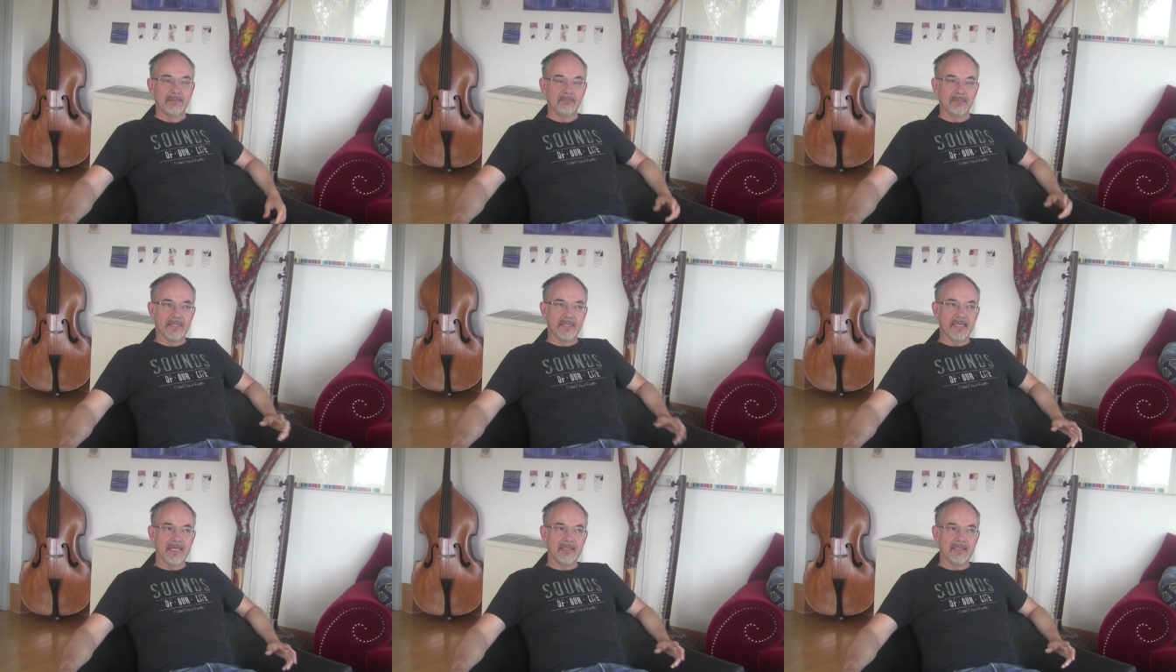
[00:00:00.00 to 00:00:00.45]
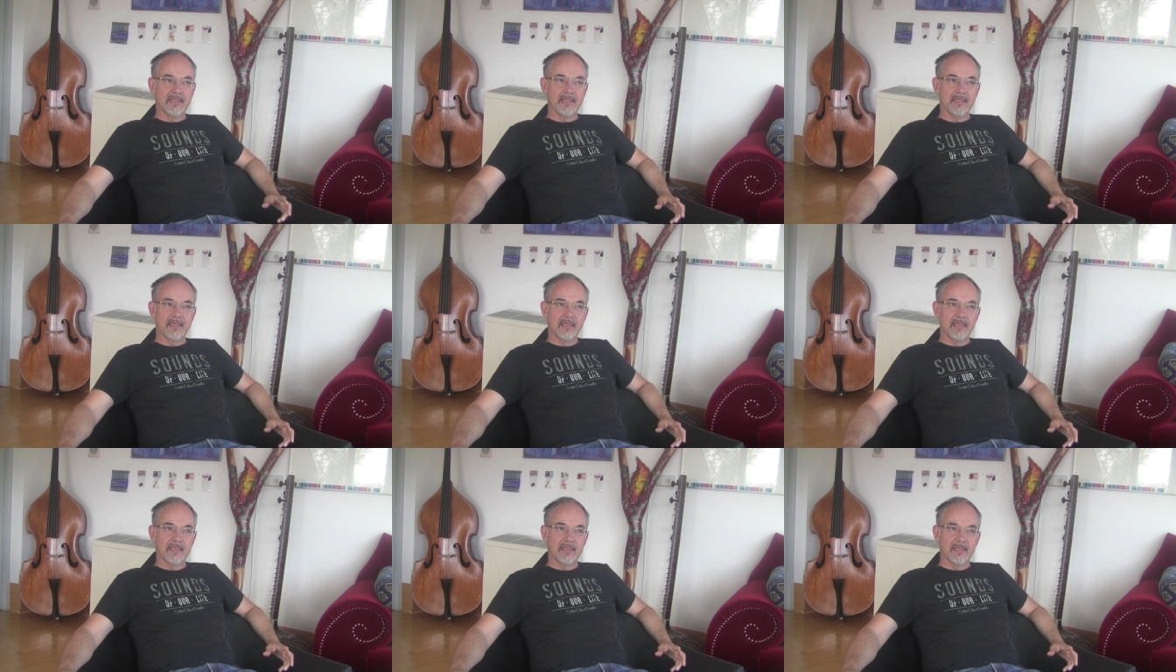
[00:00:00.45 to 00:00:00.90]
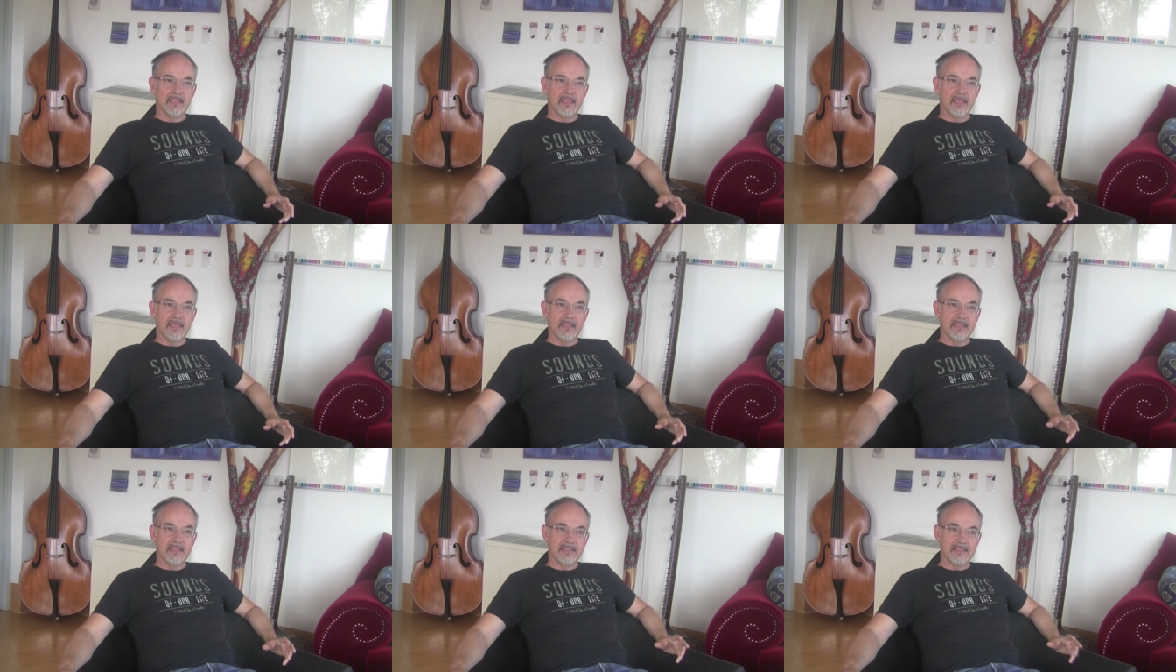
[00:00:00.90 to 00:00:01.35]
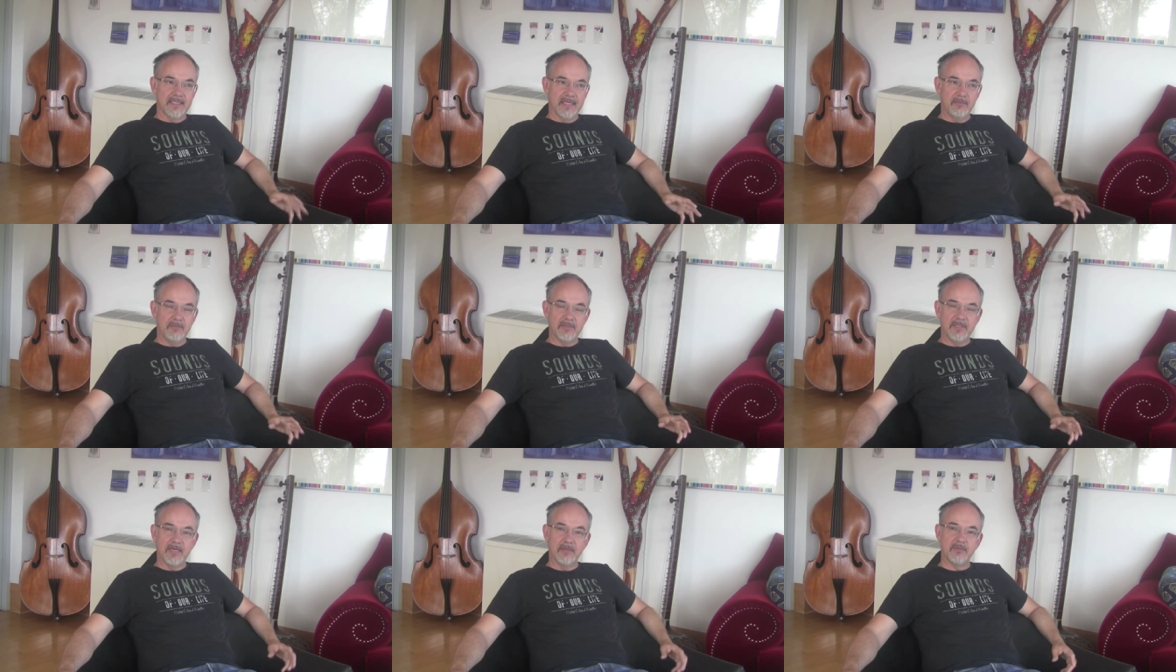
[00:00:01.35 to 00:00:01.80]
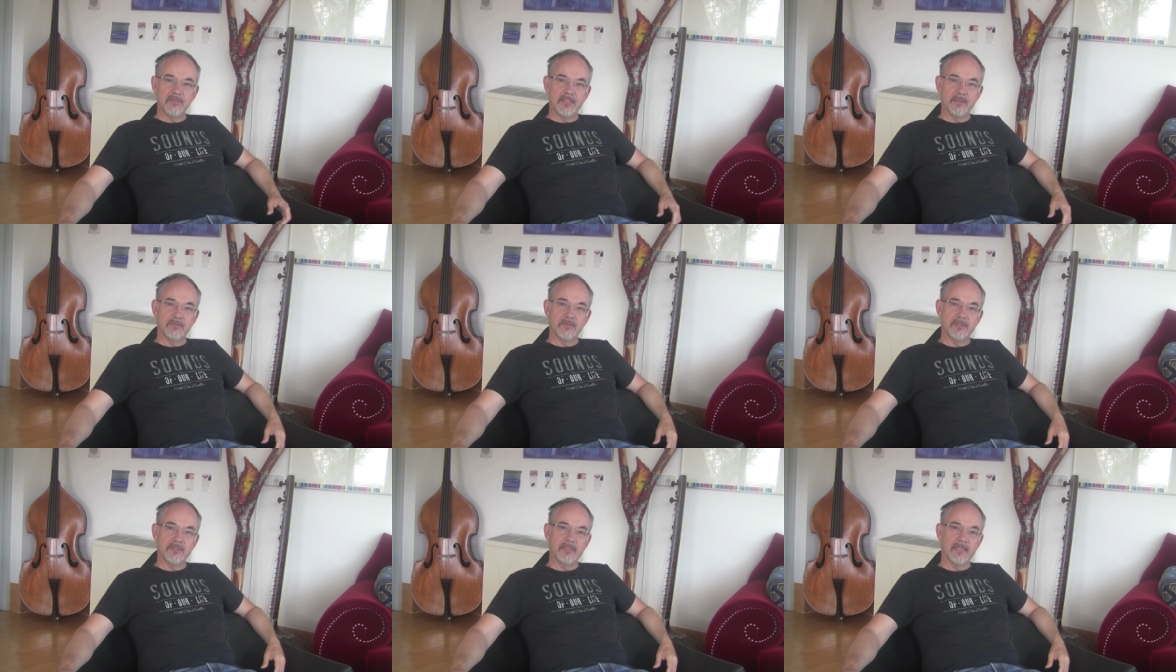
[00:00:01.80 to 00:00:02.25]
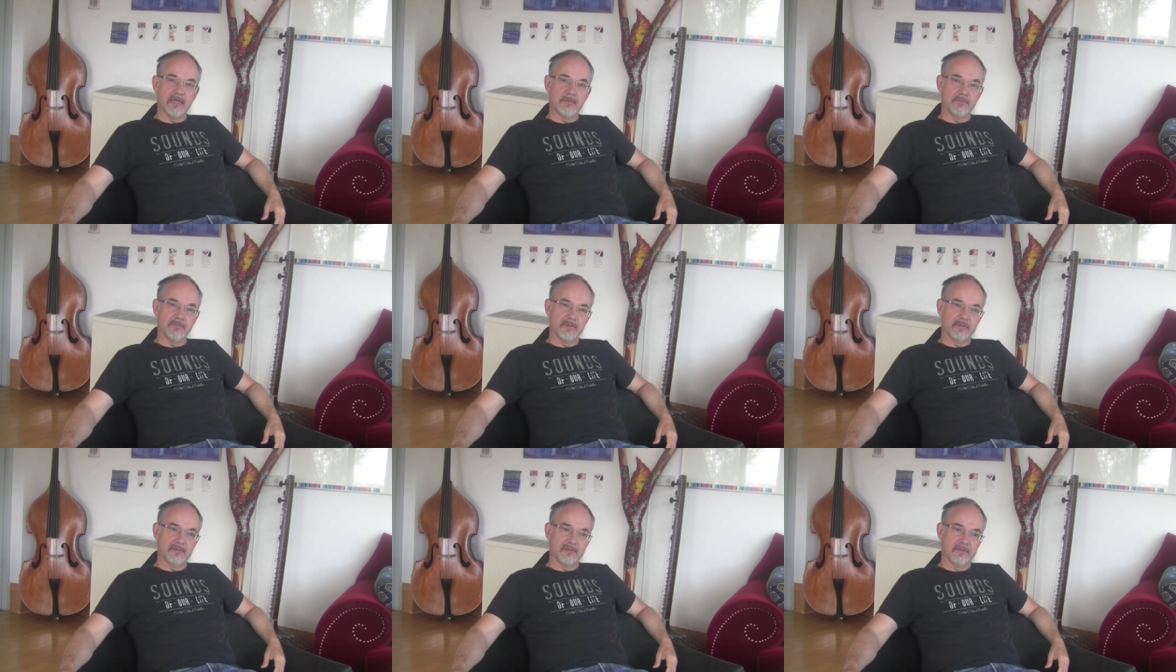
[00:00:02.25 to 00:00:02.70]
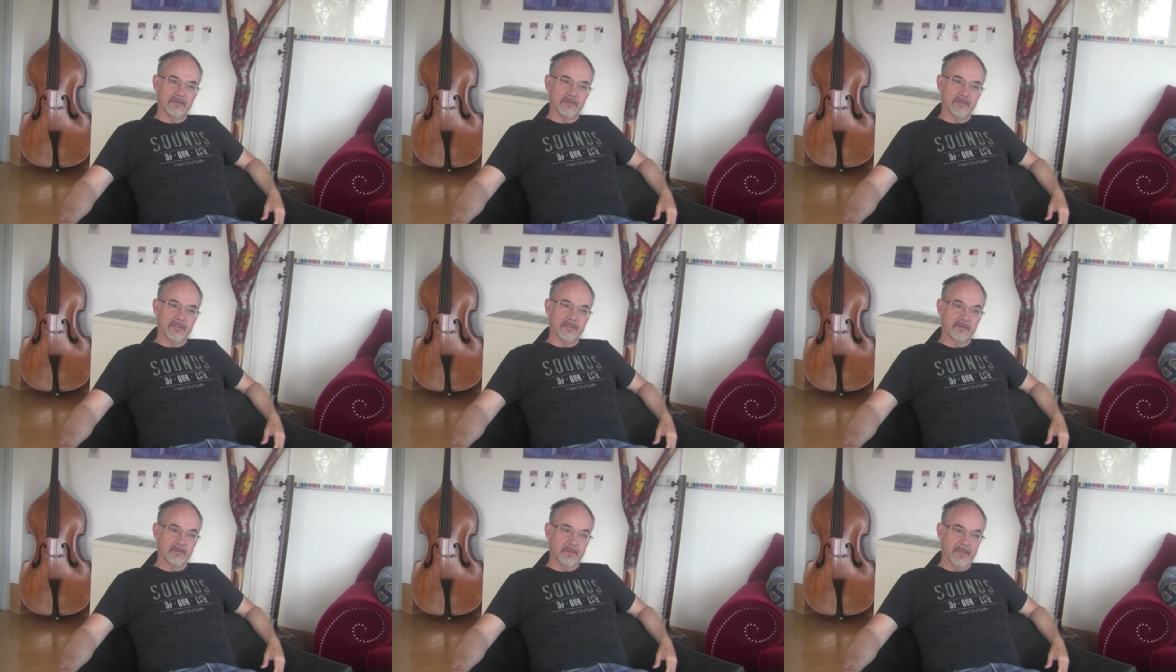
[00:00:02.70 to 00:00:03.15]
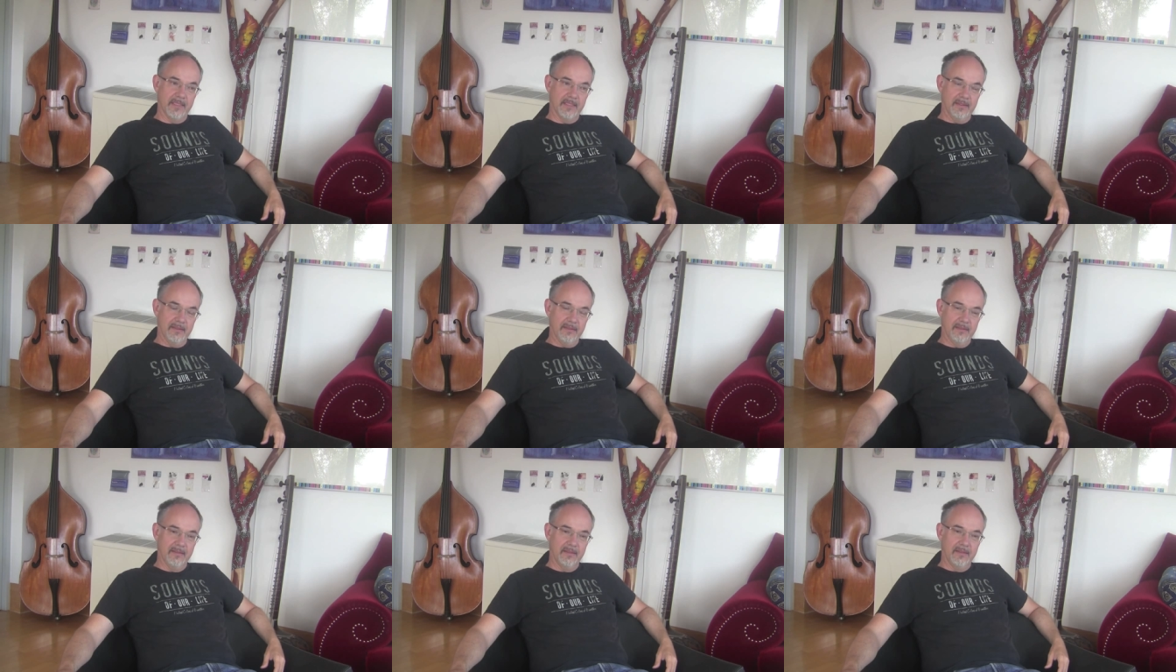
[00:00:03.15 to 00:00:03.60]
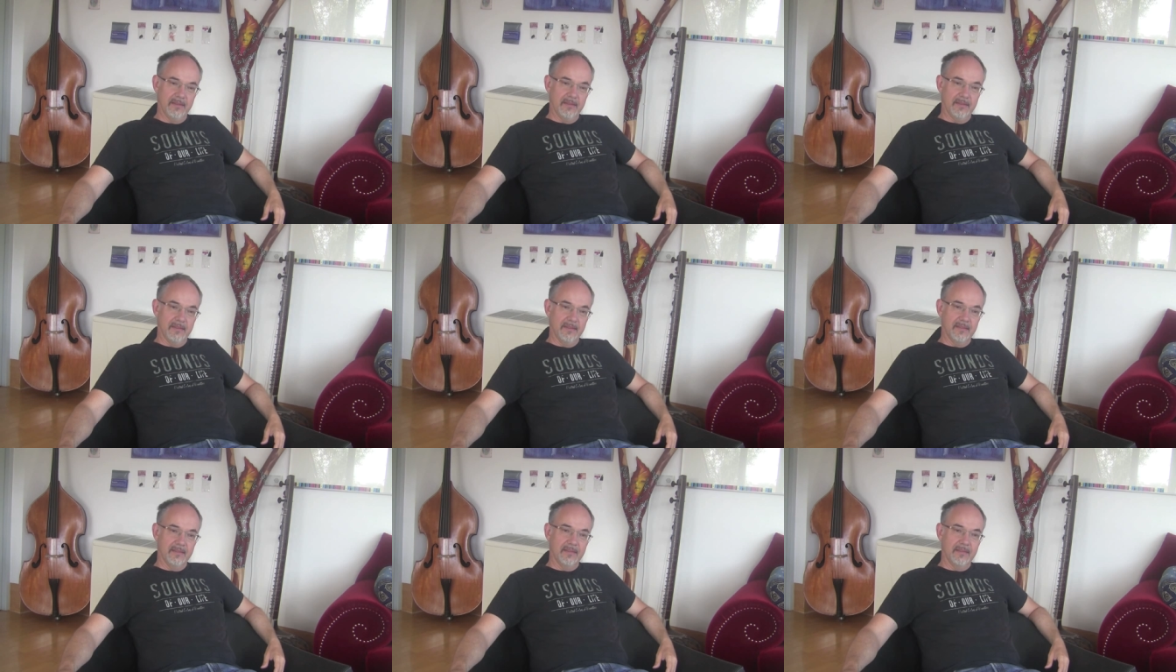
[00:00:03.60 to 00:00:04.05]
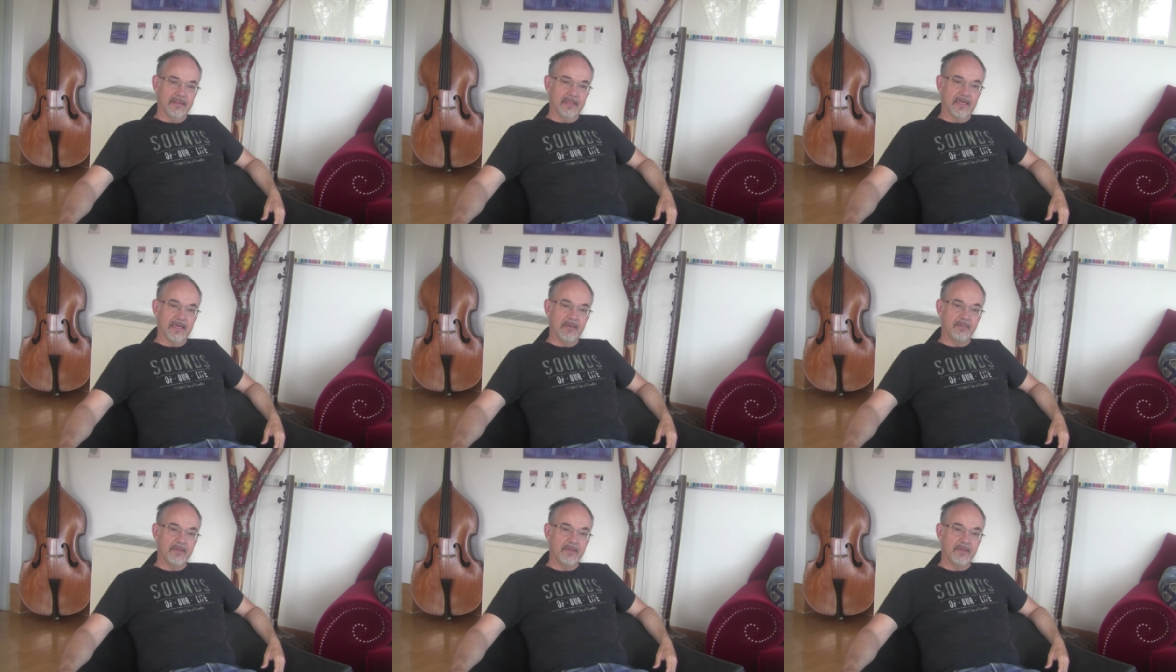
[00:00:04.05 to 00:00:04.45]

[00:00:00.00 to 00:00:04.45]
But then at the same time something happened as well that I